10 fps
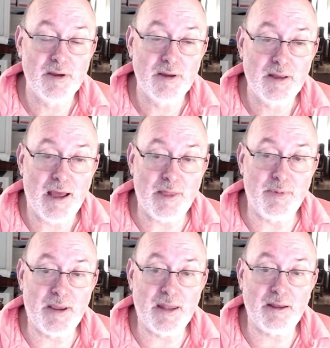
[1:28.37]
at the
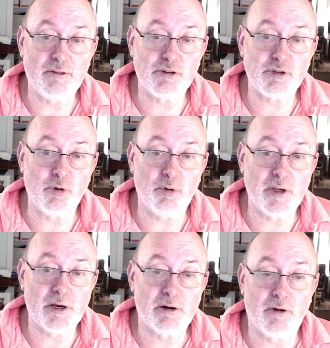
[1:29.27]
beginning of the school
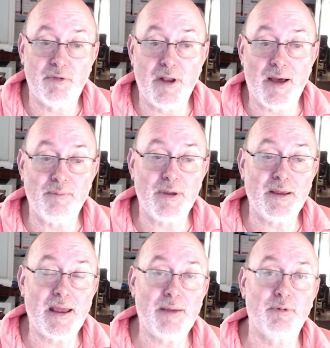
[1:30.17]
year of not being
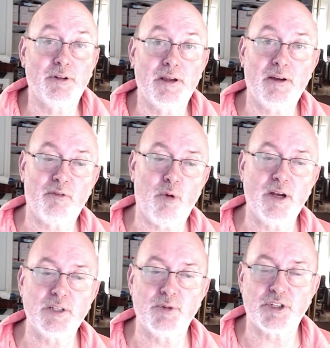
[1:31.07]
able to have quite
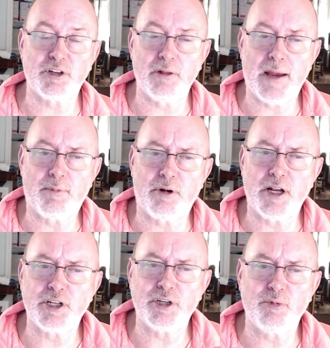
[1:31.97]
as much
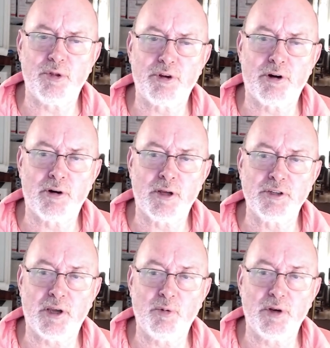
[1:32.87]
collaboration with her as
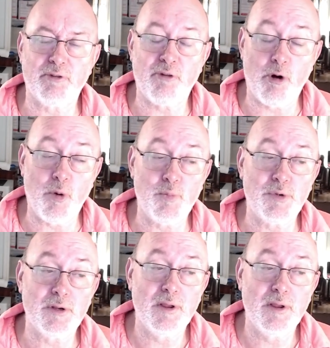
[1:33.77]
I would have hoped.